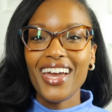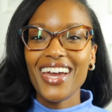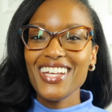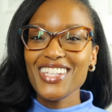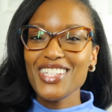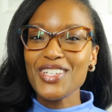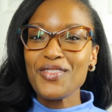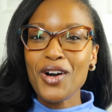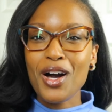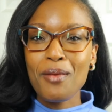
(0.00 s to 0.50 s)

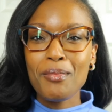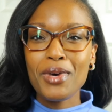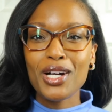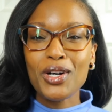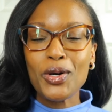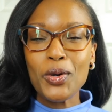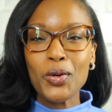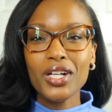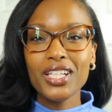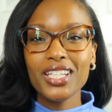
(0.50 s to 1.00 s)
Hey to all my
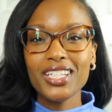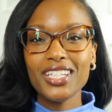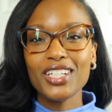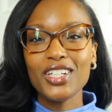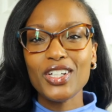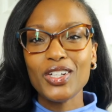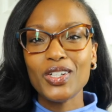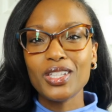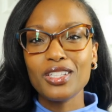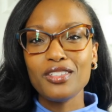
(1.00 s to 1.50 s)
coily
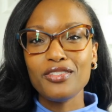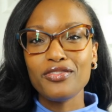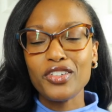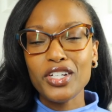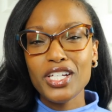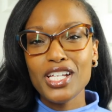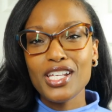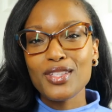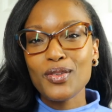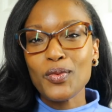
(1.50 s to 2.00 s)
and curly
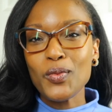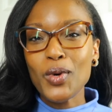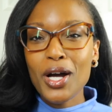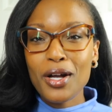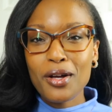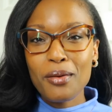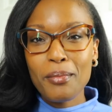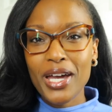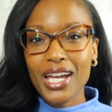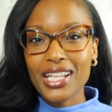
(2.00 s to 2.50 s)
friends,
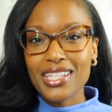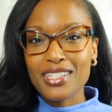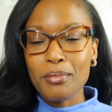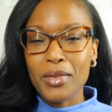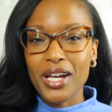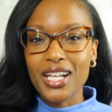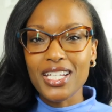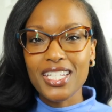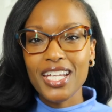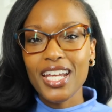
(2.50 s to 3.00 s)
welcome back to
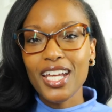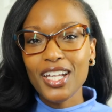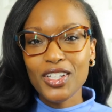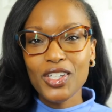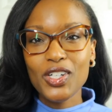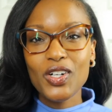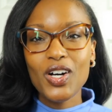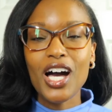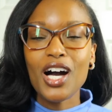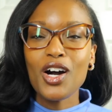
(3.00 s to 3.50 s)
my
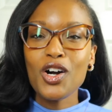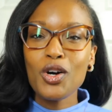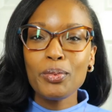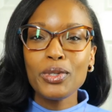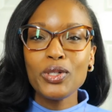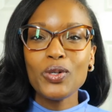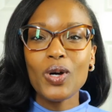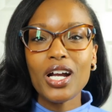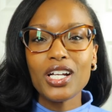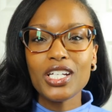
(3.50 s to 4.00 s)
channel. I hope
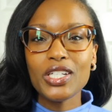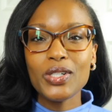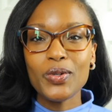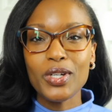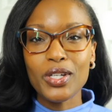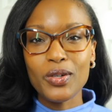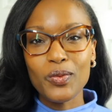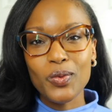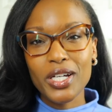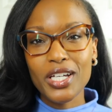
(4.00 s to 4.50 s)
you are
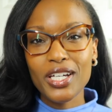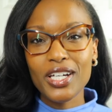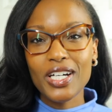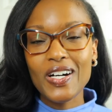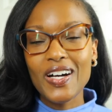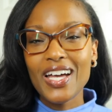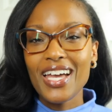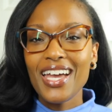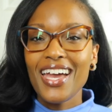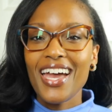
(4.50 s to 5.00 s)
doing
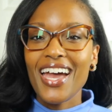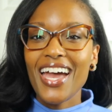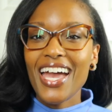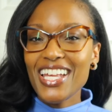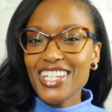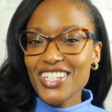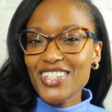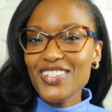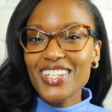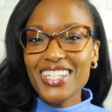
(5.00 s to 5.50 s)
well.
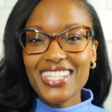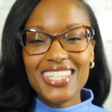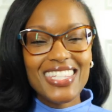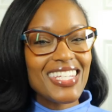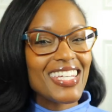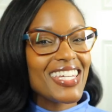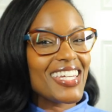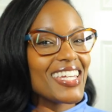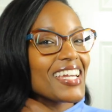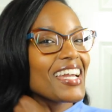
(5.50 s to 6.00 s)
As you can
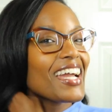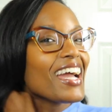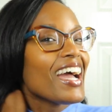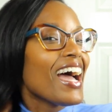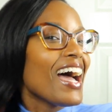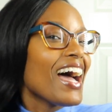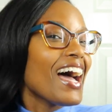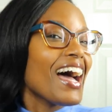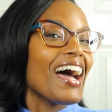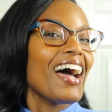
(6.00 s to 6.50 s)
see,
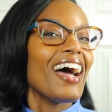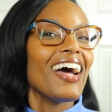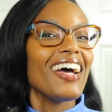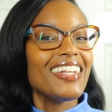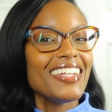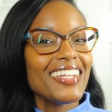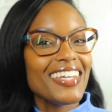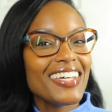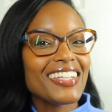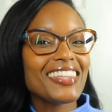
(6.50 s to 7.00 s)

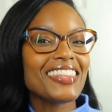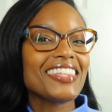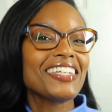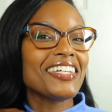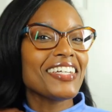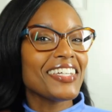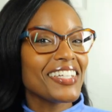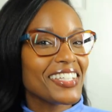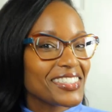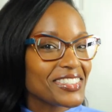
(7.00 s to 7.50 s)
I did a
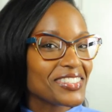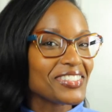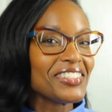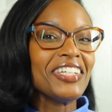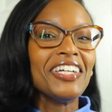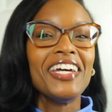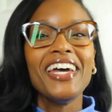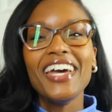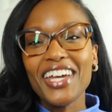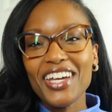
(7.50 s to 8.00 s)
thing.
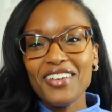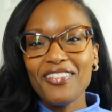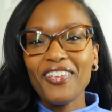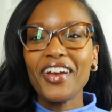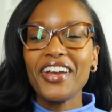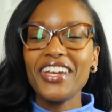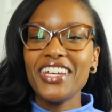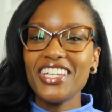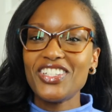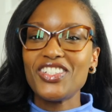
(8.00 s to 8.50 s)
If
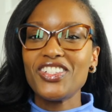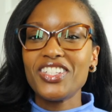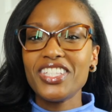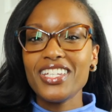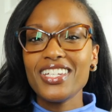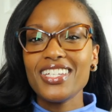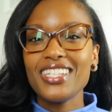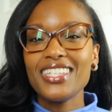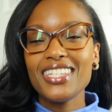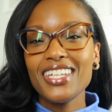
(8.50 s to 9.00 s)
you're
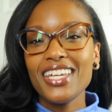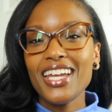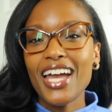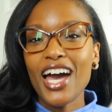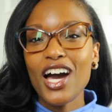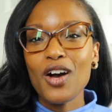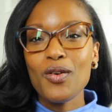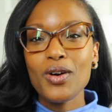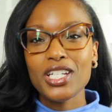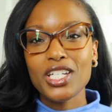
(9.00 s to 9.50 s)
interested in seeing
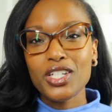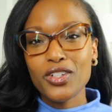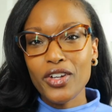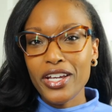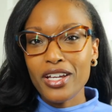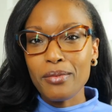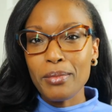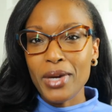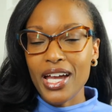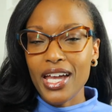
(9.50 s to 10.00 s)
how I
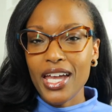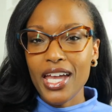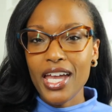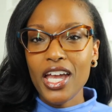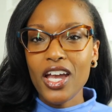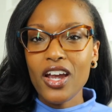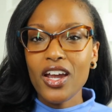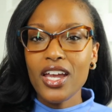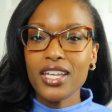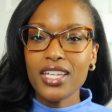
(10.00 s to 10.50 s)
straighten my
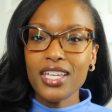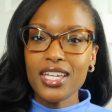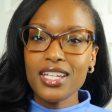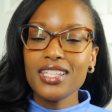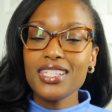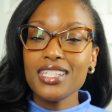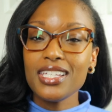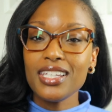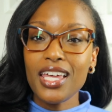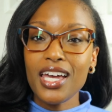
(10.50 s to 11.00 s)
hair and get
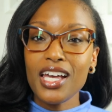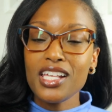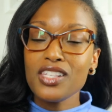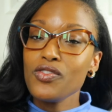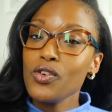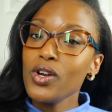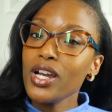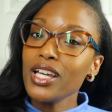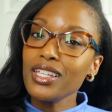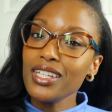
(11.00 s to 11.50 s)
it to last
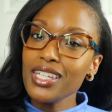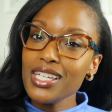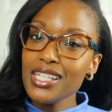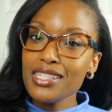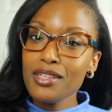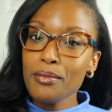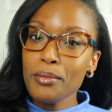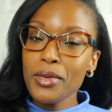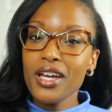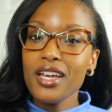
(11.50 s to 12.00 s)
for at
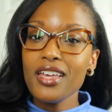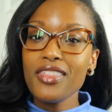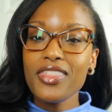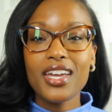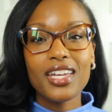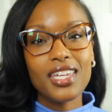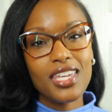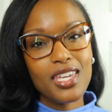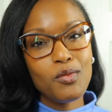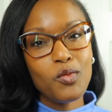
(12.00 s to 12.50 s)
least a month,
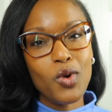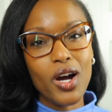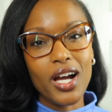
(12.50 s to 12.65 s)
keep